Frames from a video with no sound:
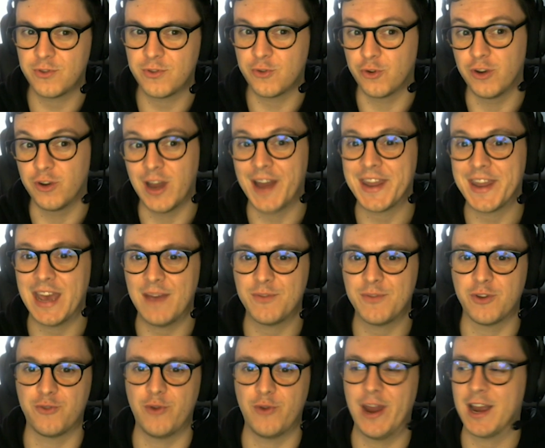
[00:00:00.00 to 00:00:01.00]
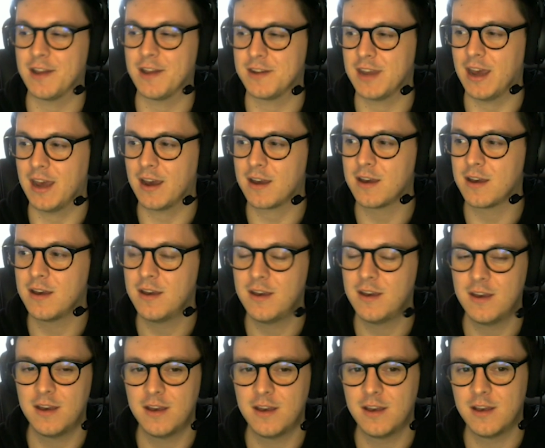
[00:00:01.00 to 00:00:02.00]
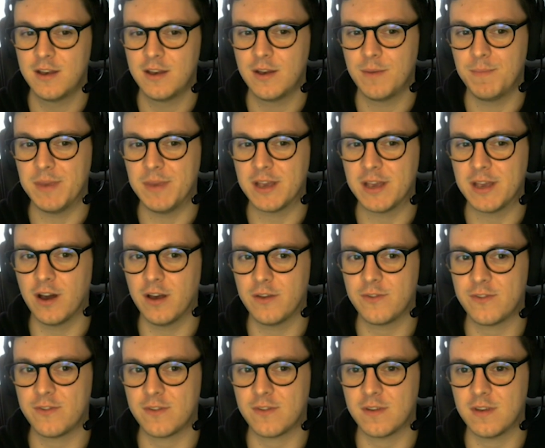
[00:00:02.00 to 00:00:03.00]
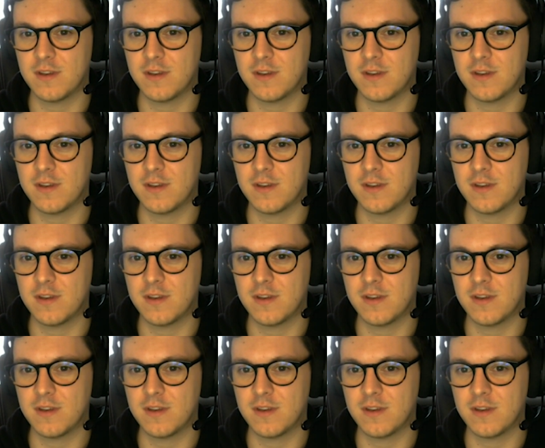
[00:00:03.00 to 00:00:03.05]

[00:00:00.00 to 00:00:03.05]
to not have the dragon tag, because